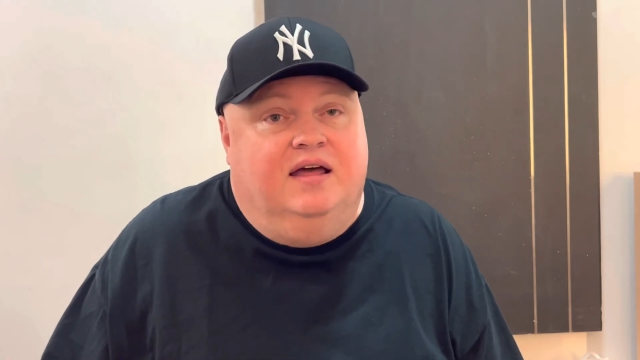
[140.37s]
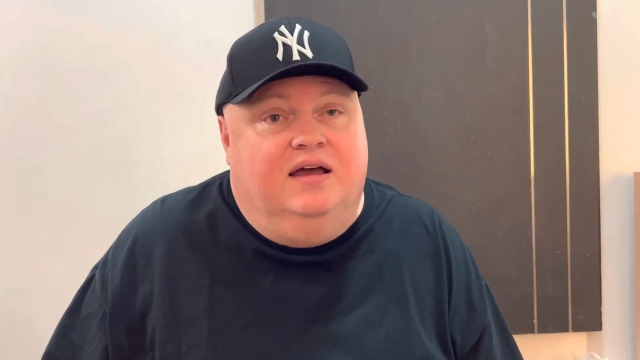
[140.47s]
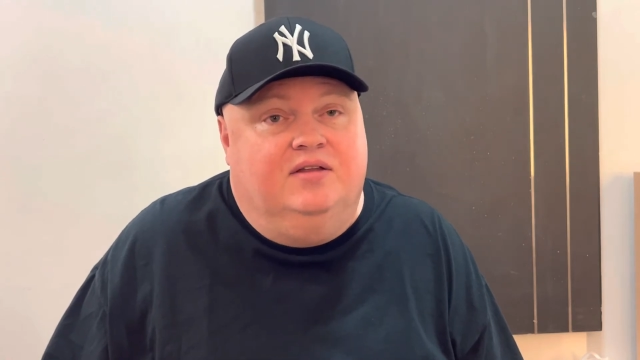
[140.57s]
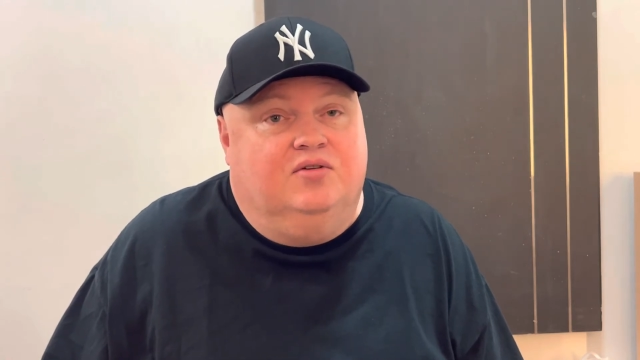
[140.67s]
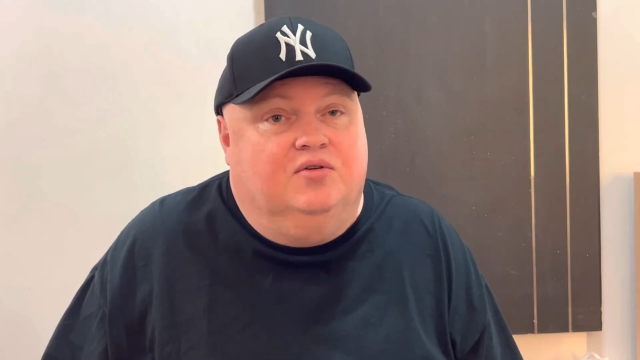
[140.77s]

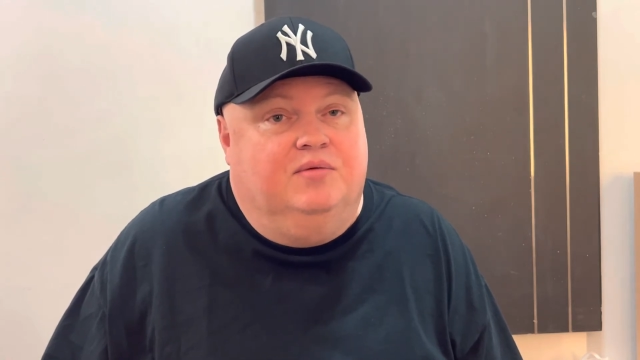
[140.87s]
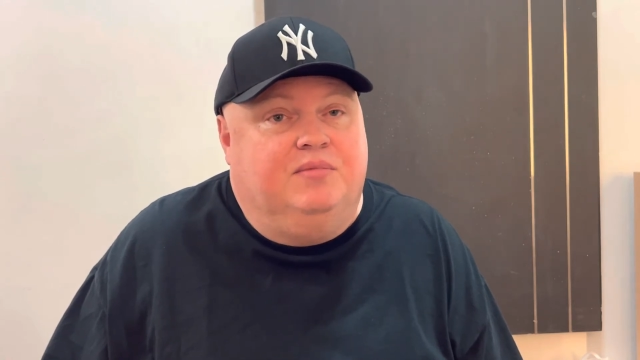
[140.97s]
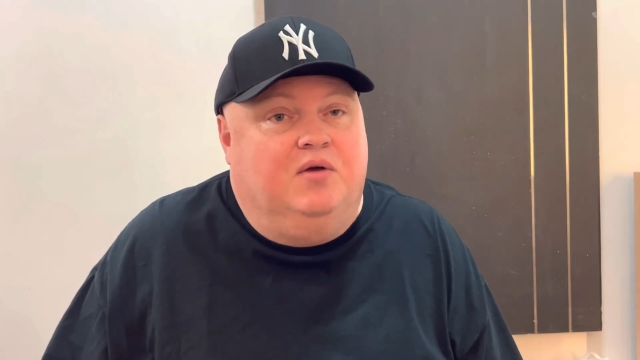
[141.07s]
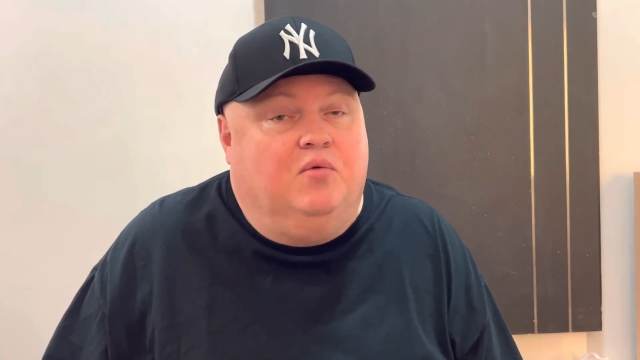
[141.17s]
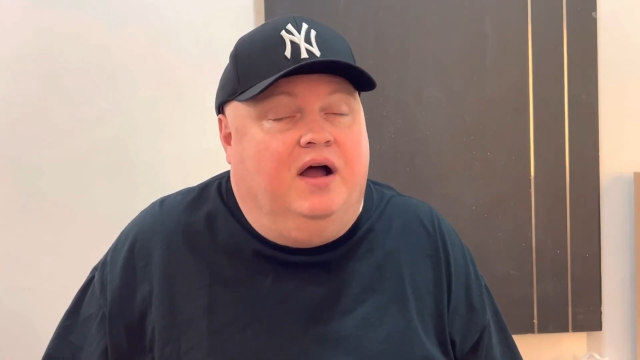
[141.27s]
I told him,
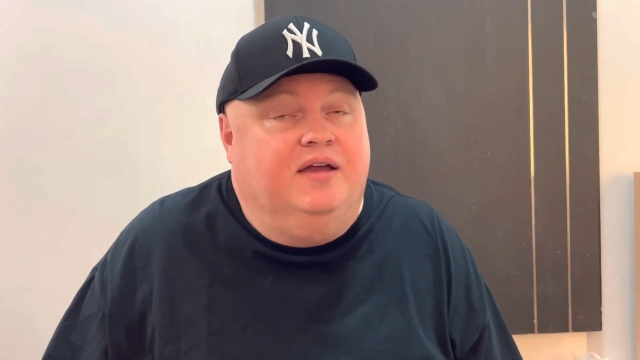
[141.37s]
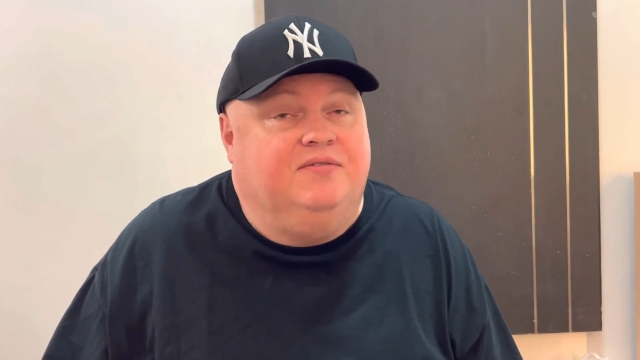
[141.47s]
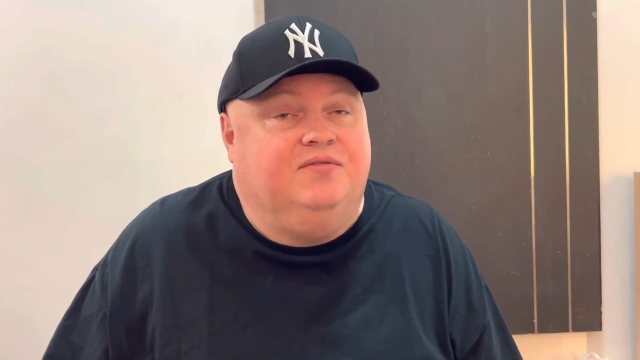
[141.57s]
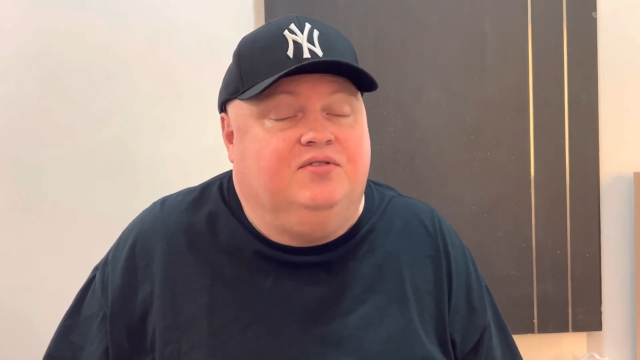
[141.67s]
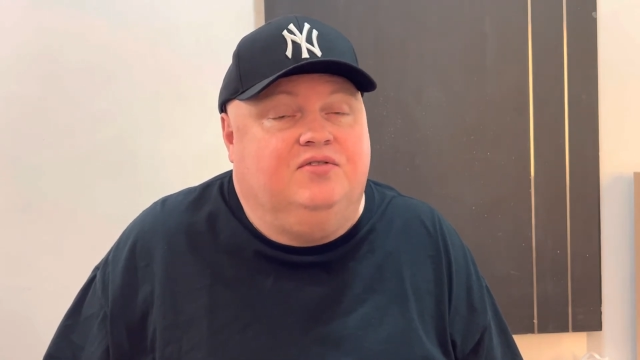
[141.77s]
my
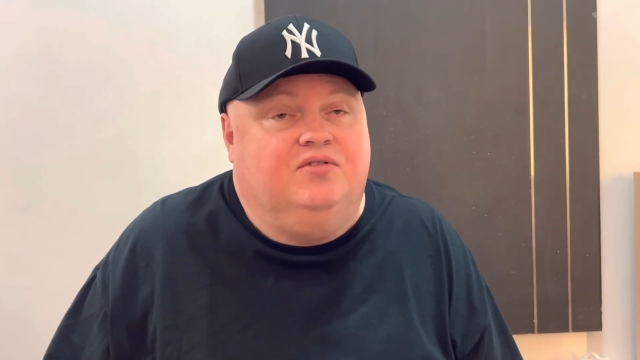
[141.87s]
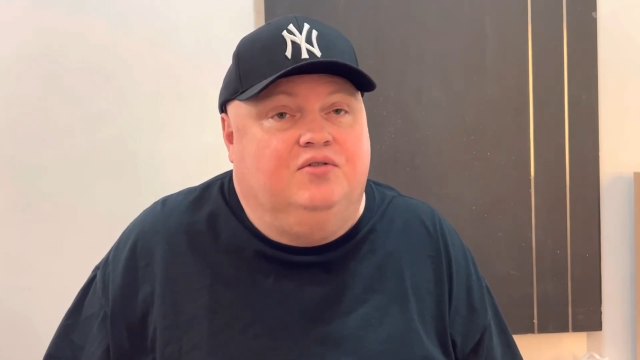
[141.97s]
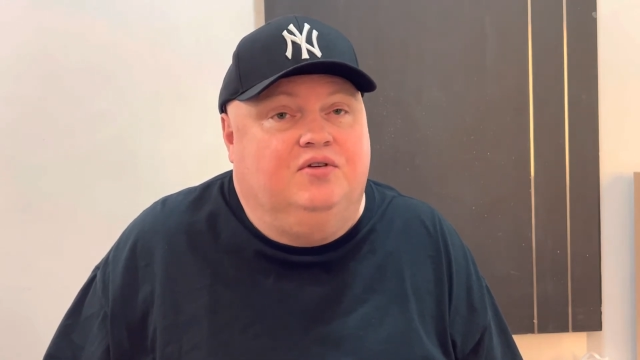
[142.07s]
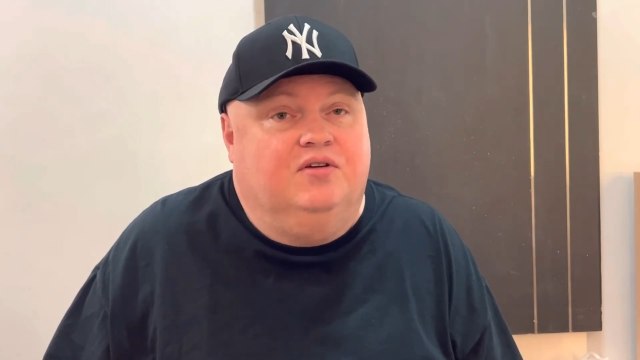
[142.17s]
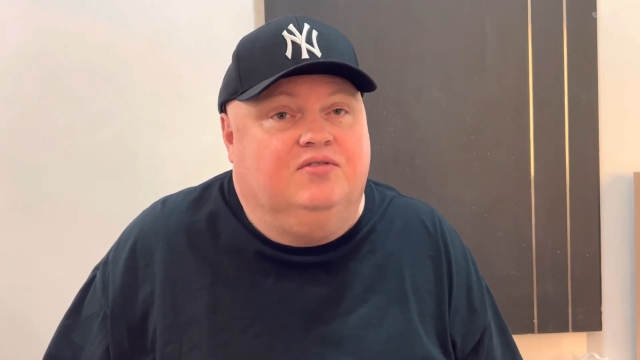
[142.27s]
wife 2
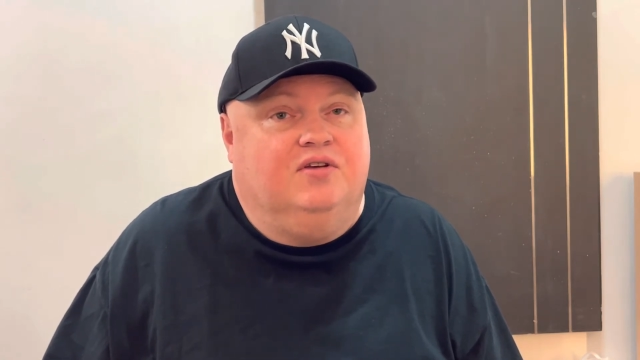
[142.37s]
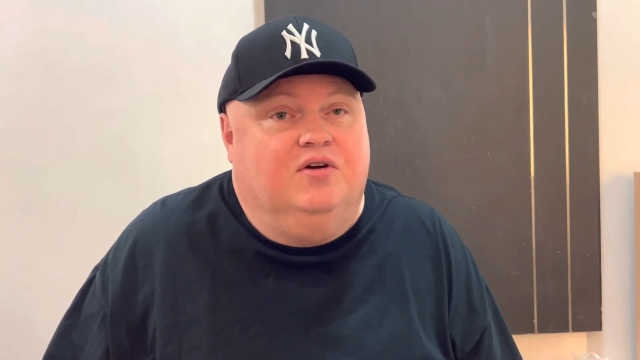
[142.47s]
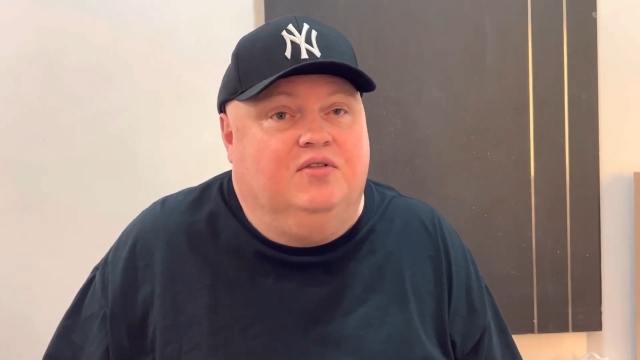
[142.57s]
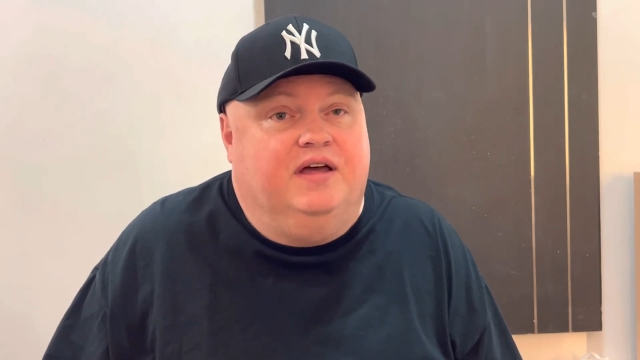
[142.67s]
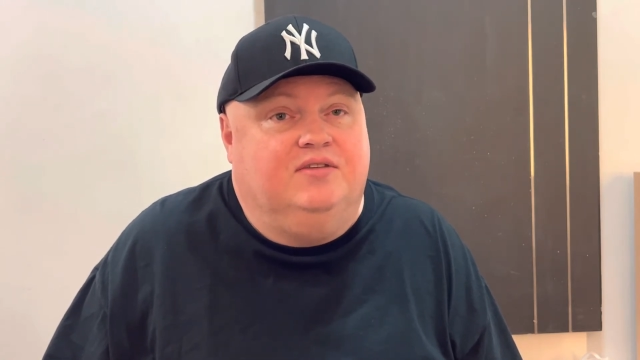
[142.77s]
years
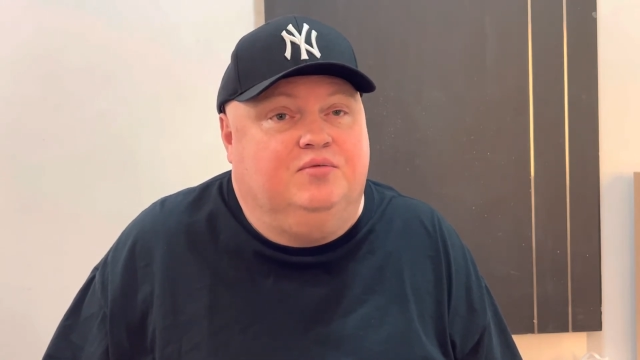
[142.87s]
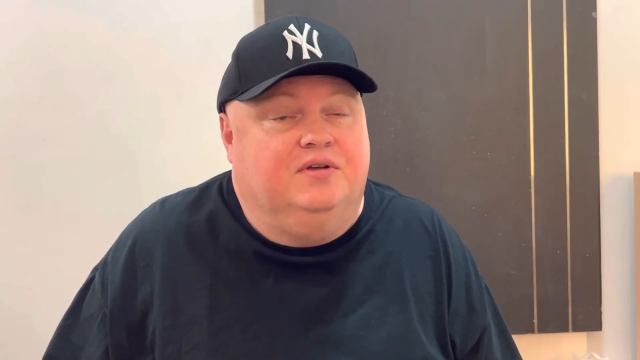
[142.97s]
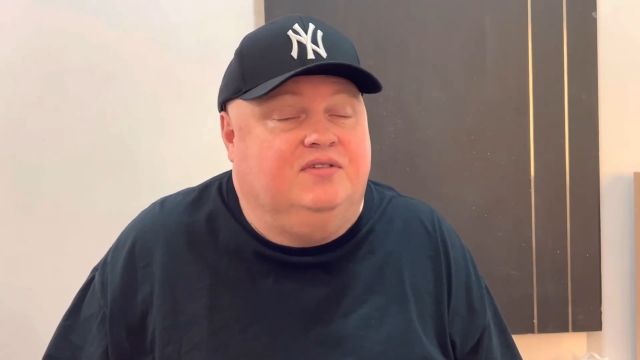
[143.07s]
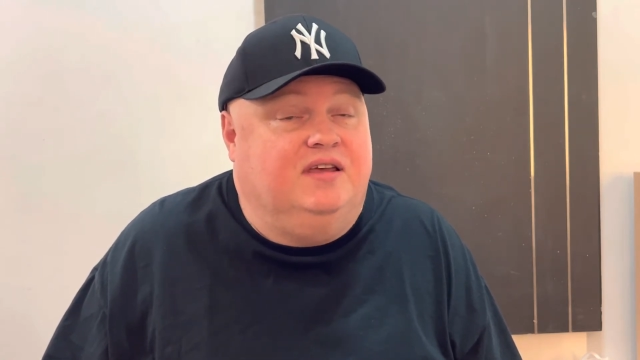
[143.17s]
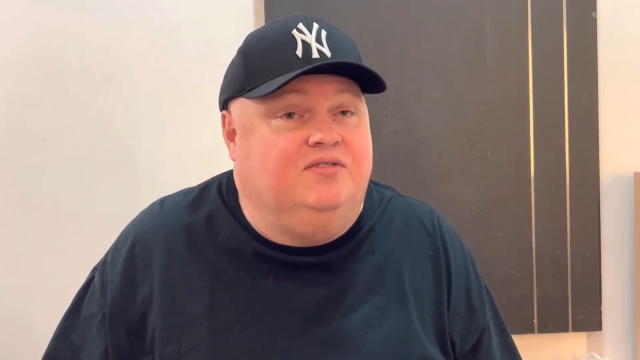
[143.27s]
ago, that
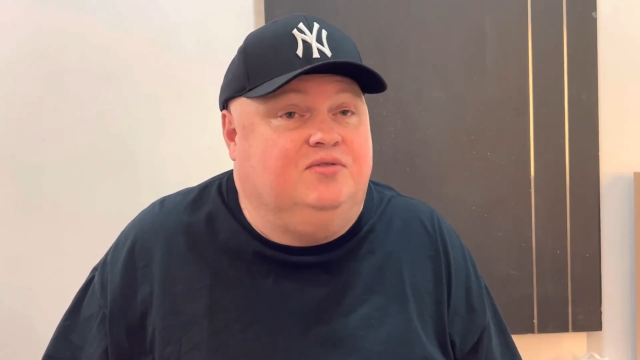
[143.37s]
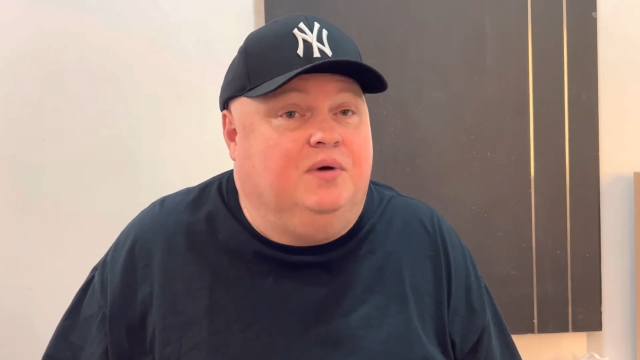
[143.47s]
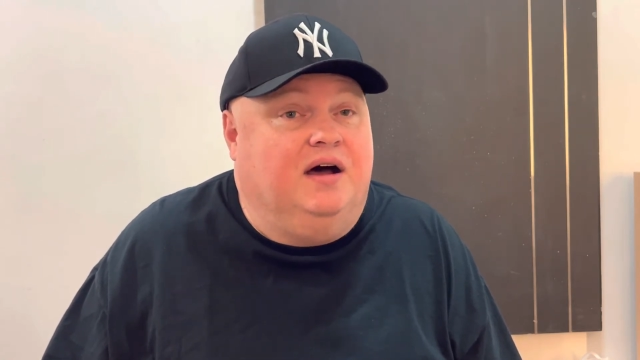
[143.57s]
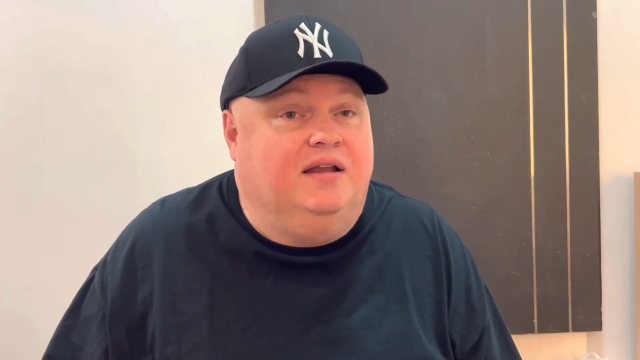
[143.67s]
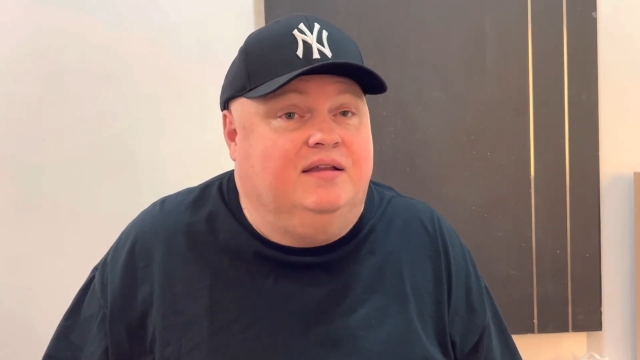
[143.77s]
was his
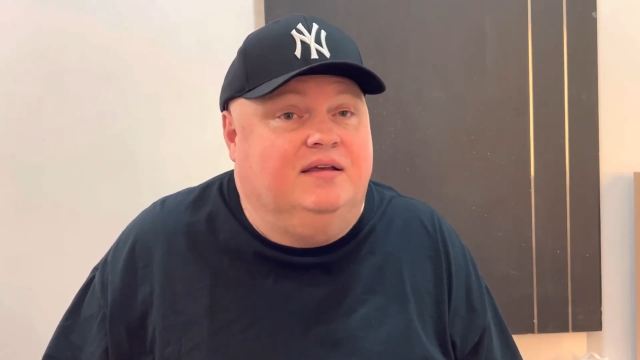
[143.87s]
spot.